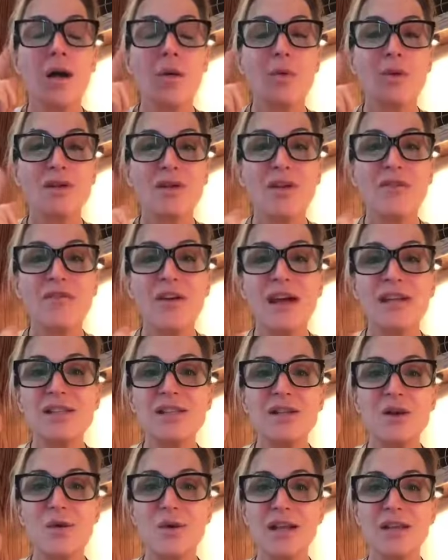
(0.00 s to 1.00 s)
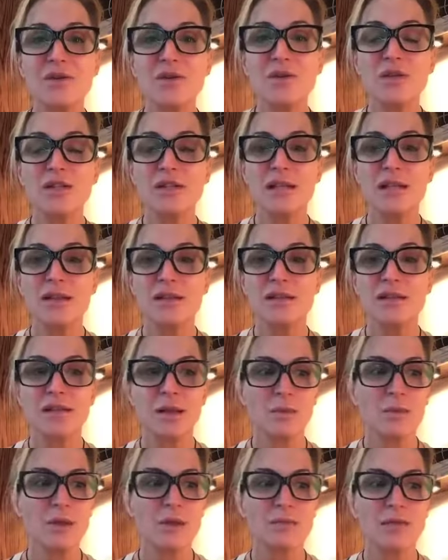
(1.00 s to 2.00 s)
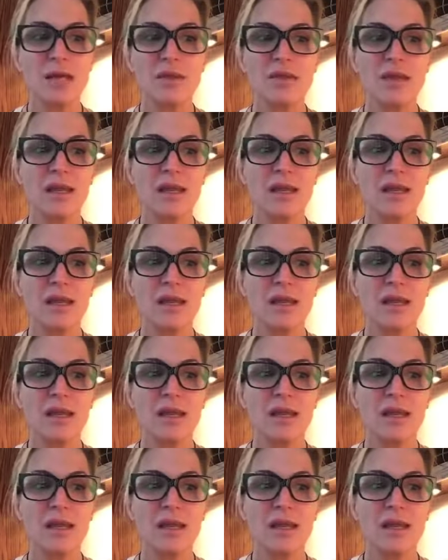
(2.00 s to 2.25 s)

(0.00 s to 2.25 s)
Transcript: which I find so interesting, that sometimes I